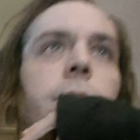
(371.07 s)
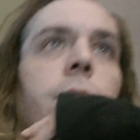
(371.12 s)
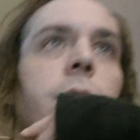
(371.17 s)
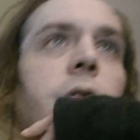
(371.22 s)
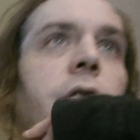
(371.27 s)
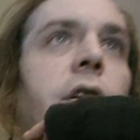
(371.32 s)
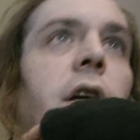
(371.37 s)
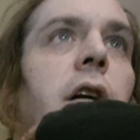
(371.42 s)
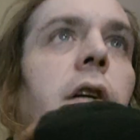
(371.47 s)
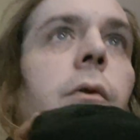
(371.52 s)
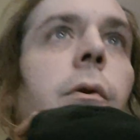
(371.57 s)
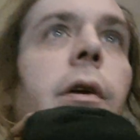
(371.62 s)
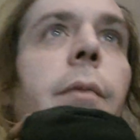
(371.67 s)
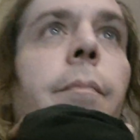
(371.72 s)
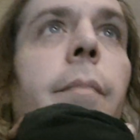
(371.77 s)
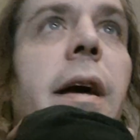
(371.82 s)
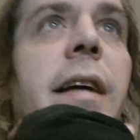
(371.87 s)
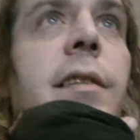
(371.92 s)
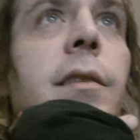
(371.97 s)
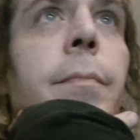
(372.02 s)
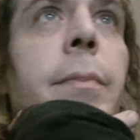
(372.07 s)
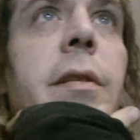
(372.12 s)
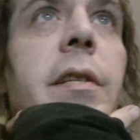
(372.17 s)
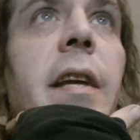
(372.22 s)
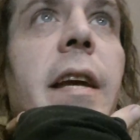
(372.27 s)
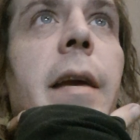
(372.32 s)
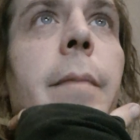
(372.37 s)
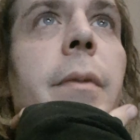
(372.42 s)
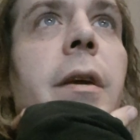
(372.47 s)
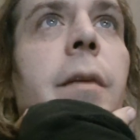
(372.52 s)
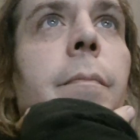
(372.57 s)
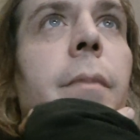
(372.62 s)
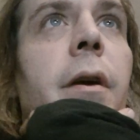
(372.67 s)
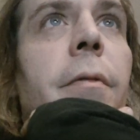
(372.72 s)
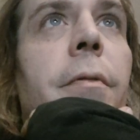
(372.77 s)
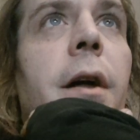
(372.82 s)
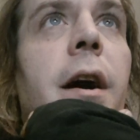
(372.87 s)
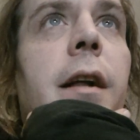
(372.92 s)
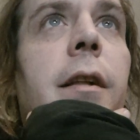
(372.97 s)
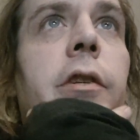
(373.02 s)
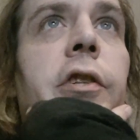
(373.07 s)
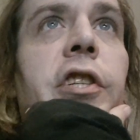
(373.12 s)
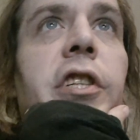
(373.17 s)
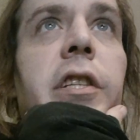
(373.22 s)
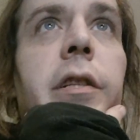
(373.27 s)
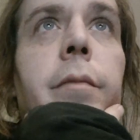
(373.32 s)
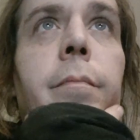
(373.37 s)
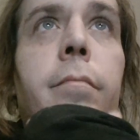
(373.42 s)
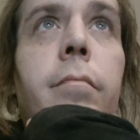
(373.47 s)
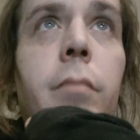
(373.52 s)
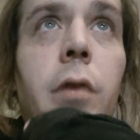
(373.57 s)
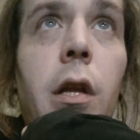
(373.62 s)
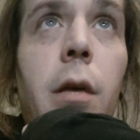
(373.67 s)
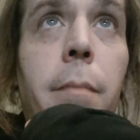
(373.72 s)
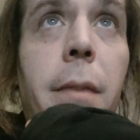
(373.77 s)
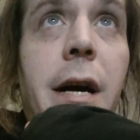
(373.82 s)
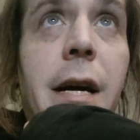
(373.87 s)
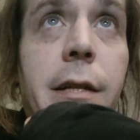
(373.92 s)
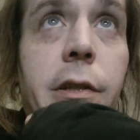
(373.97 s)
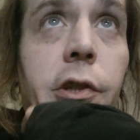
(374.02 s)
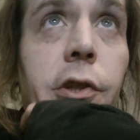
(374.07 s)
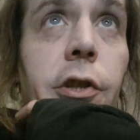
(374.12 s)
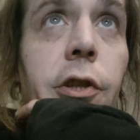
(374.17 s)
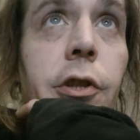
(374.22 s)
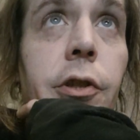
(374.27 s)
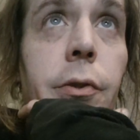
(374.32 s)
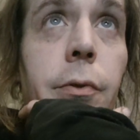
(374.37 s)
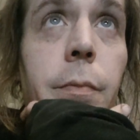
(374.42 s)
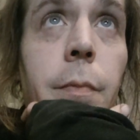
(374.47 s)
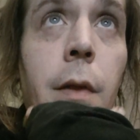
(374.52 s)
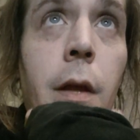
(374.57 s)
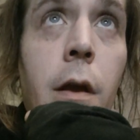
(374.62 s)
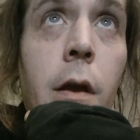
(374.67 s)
So, in Mesopotamian mythology, Lamashtu